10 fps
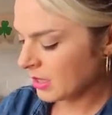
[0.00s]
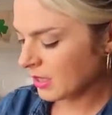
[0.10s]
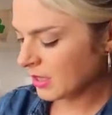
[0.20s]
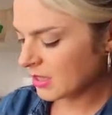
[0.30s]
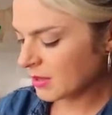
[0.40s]

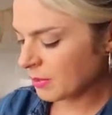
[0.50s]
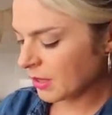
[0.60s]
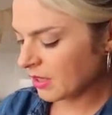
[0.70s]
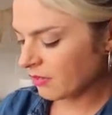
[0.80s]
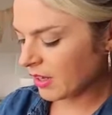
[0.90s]
Little
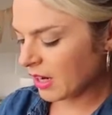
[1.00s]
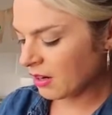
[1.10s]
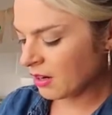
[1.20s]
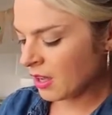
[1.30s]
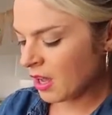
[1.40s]
sprinkle of
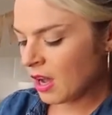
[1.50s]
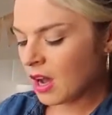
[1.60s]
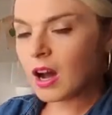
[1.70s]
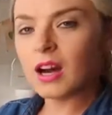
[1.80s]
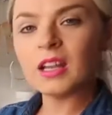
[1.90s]
flour.
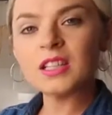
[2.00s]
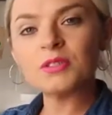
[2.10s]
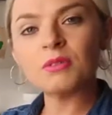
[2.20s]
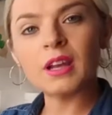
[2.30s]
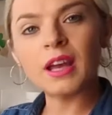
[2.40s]
I like
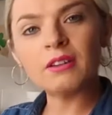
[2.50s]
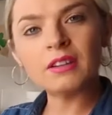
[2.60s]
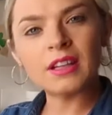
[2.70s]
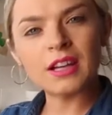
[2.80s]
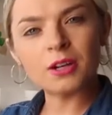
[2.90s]
to roll it out
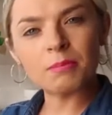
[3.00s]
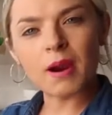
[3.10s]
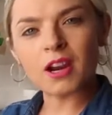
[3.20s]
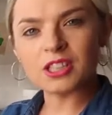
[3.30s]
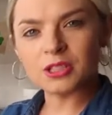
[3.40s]
in a layer of
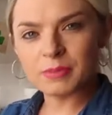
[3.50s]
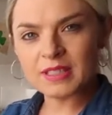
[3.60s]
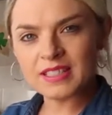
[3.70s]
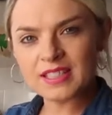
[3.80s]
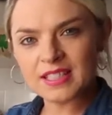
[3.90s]

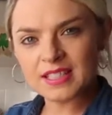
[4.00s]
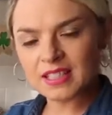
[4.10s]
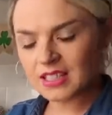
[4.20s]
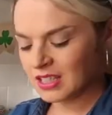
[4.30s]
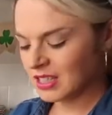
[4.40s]

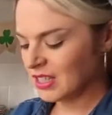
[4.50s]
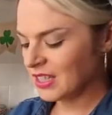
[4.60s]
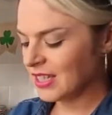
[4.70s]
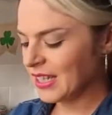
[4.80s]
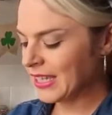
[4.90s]
parchment.
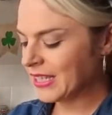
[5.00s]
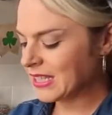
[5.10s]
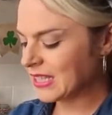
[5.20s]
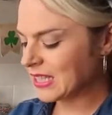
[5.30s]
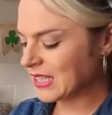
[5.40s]

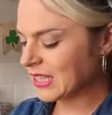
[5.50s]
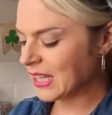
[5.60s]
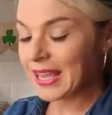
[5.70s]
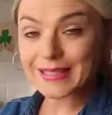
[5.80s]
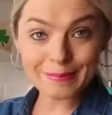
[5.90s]
It's
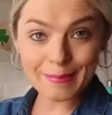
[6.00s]
less